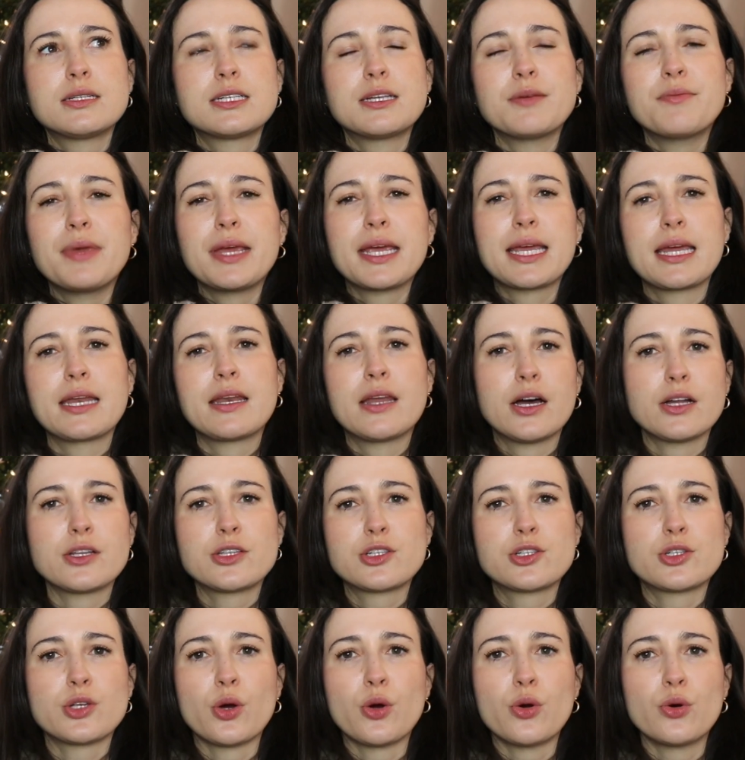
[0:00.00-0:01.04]
make it not
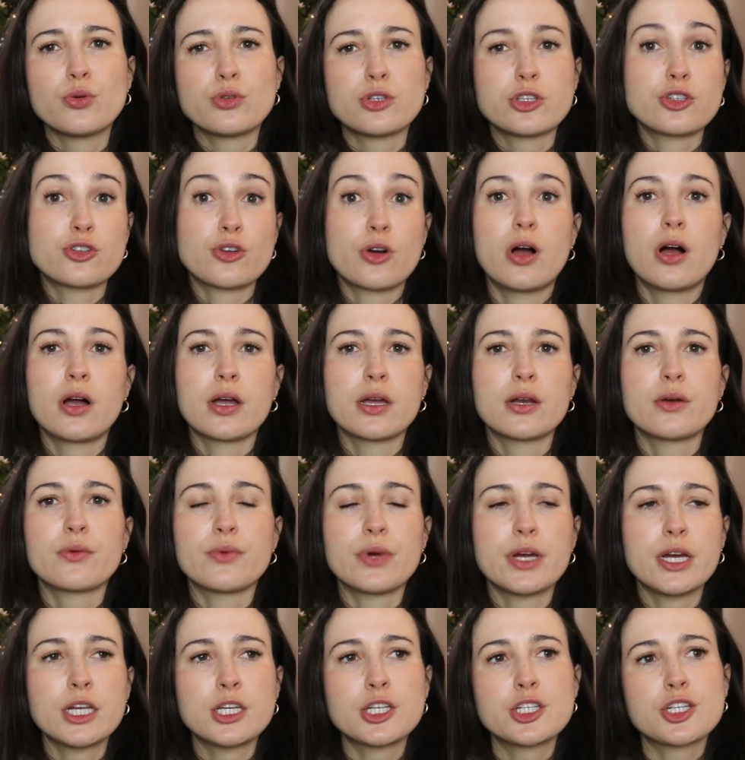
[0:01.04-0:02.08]
so strong and
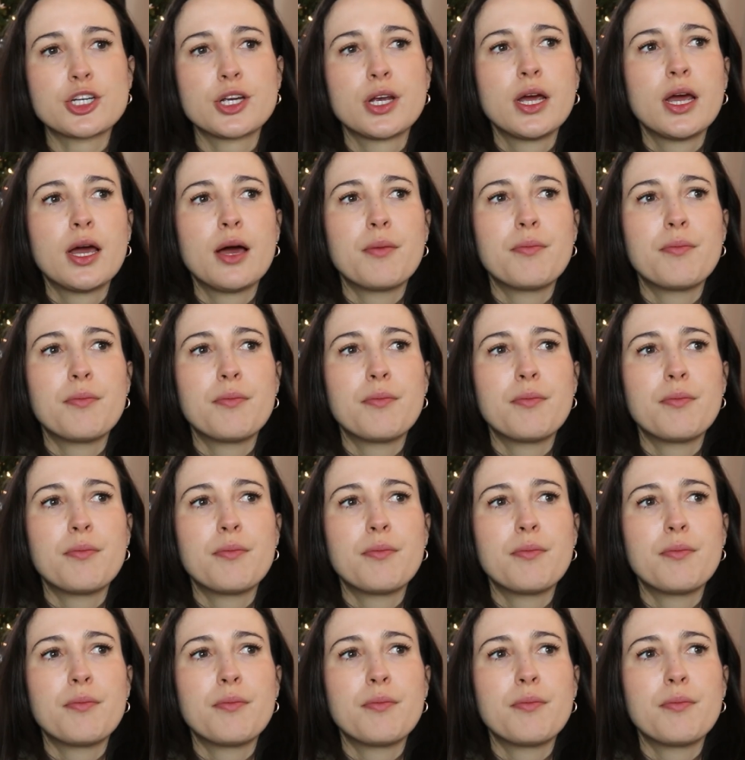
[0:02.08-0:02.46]
rich,